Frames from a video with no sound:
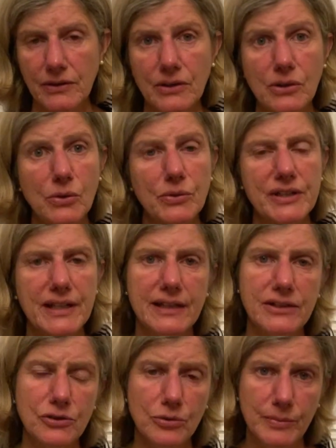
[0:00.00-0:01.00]
Lord, in
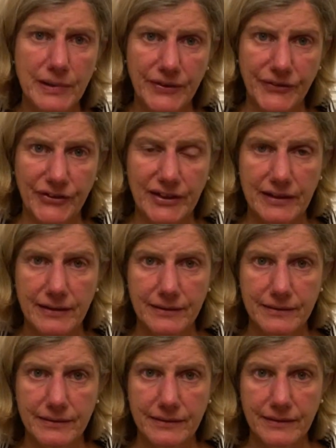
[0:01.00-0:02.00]
your mercy,
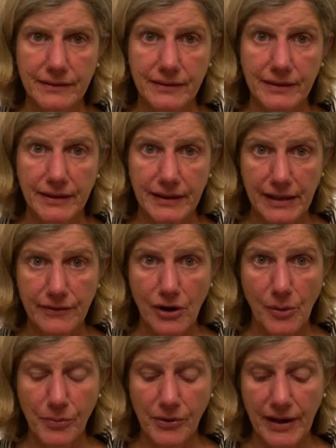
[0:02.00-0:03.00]
hear our
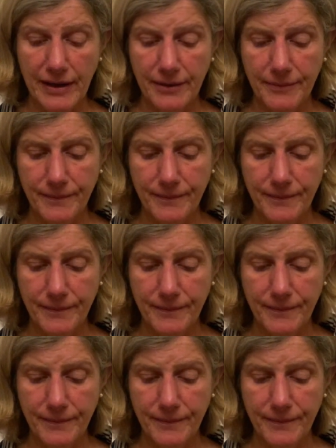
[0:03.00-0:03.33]
prayer.